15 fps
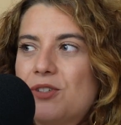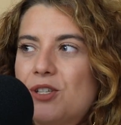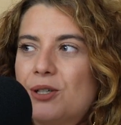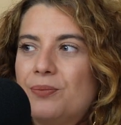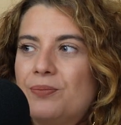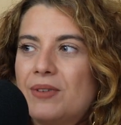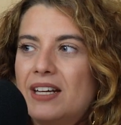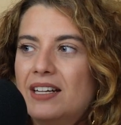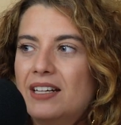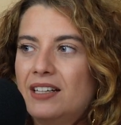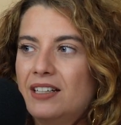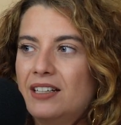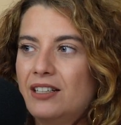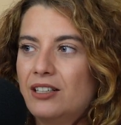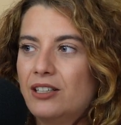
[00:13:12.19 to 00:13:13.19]
So
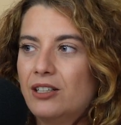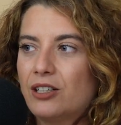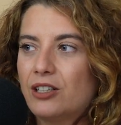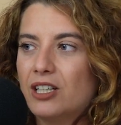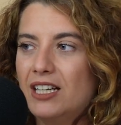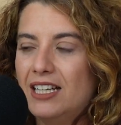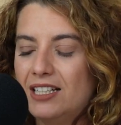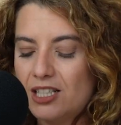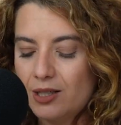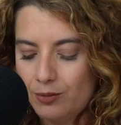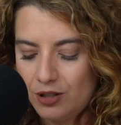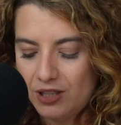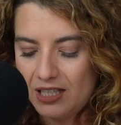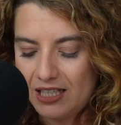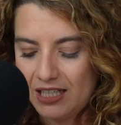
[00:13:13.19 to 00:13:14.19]
in
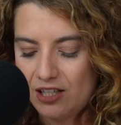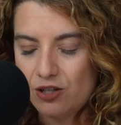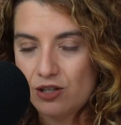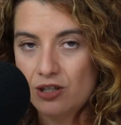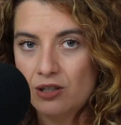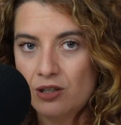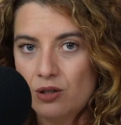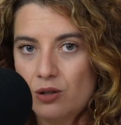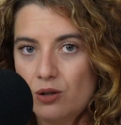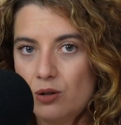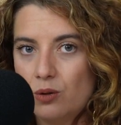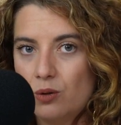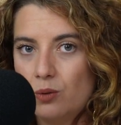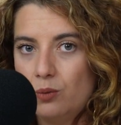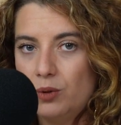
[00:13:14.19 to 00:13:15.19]
communication,
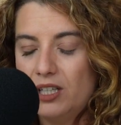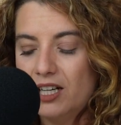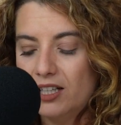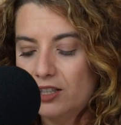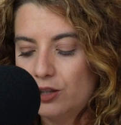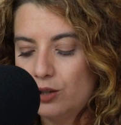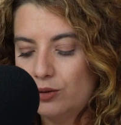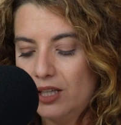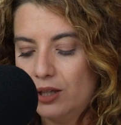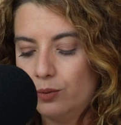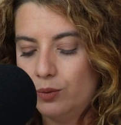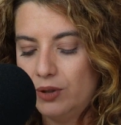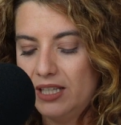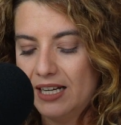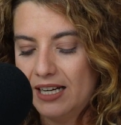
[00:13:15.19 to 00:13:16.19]
we gotta know that
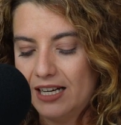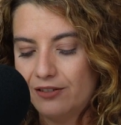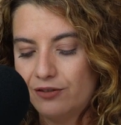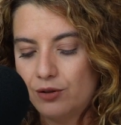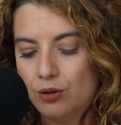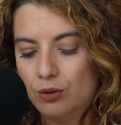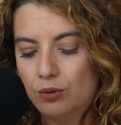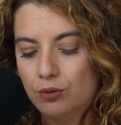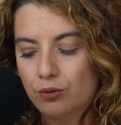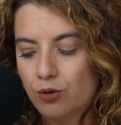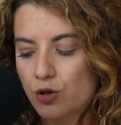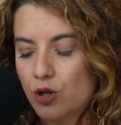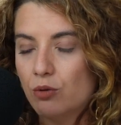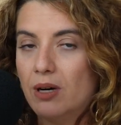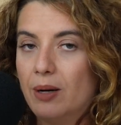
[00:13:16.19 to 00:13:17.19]
we have to
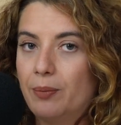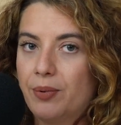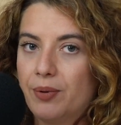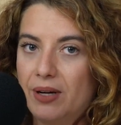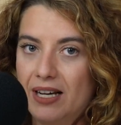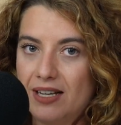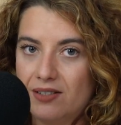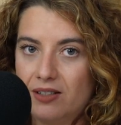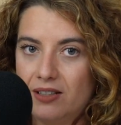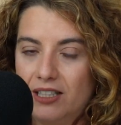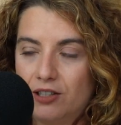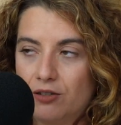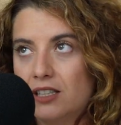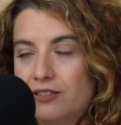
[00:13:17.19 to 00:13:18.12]
show up as a leader.